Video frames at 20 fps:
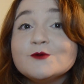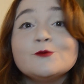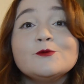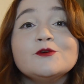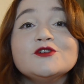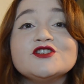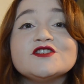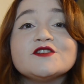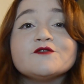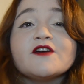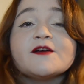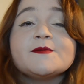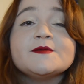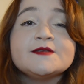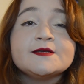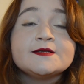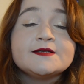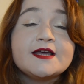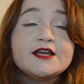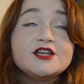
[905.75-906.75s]
which is a
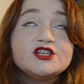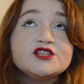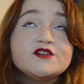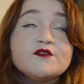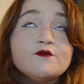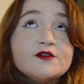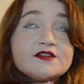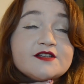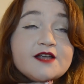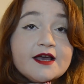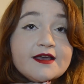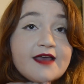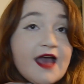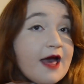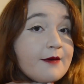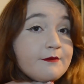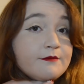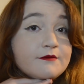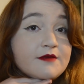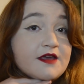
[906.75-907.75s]
representation of what I
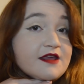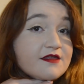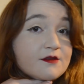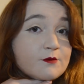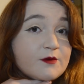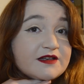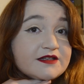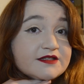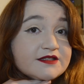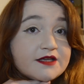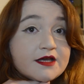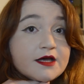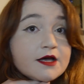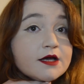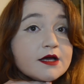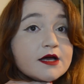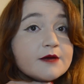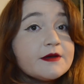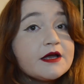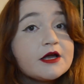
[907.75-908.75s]
am in the
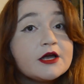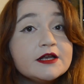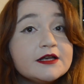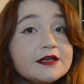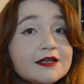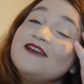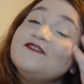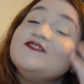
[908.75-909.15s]
winter, apparently.